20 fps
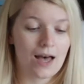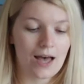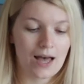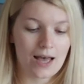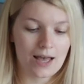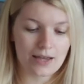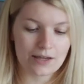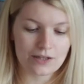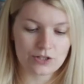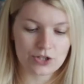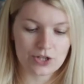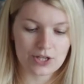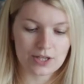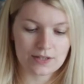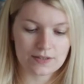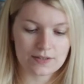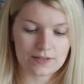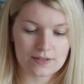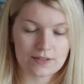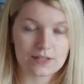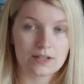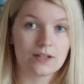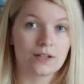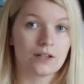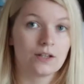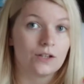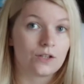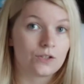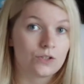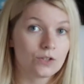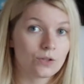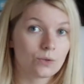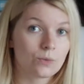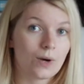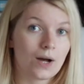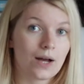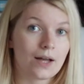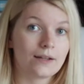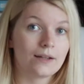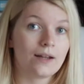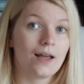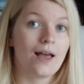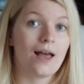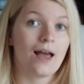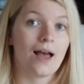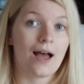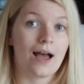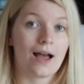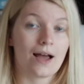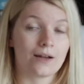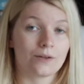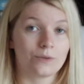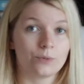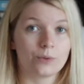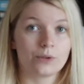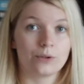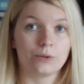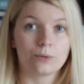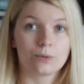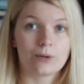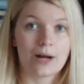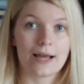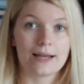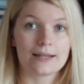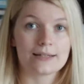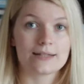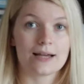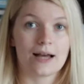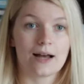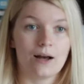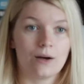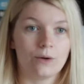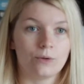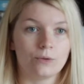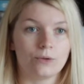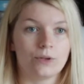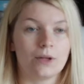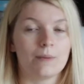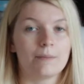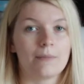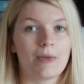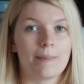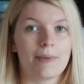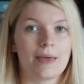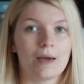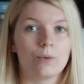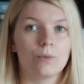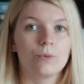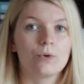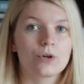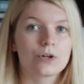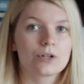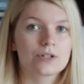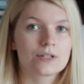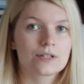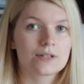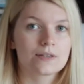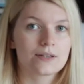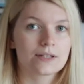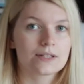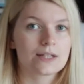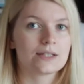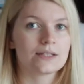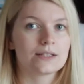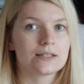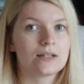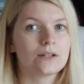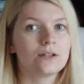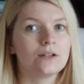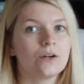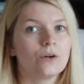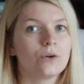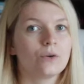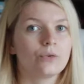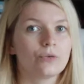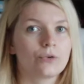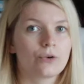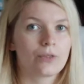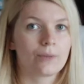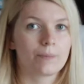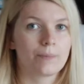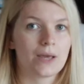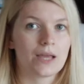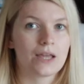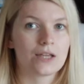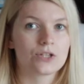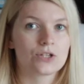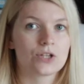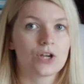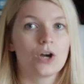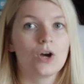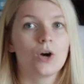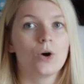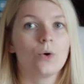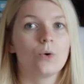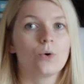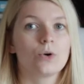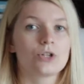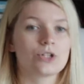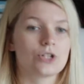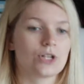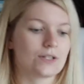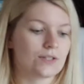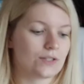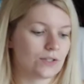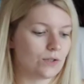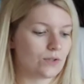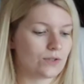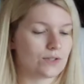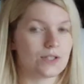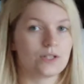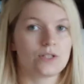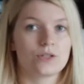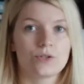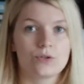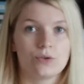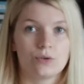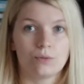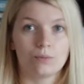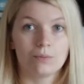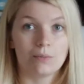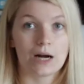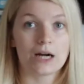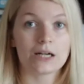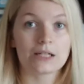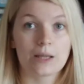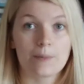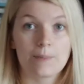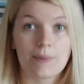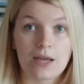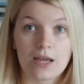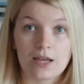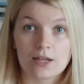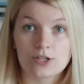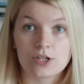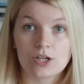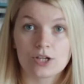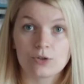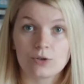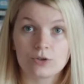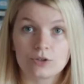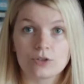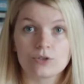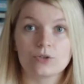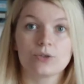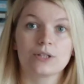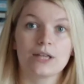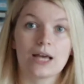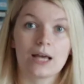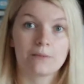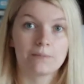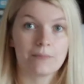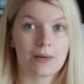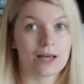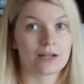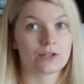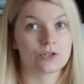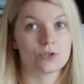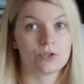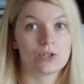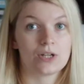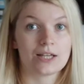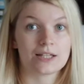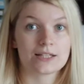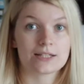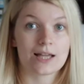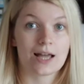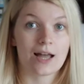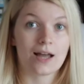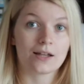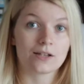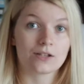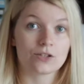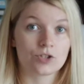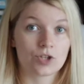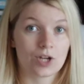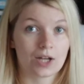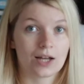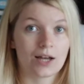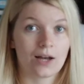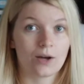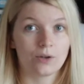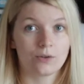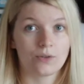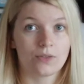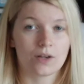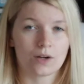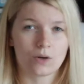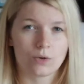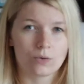I just took one and will write down maybe a word that I didn't know for the page, or just used it to mark a page in order to get back to it and check out the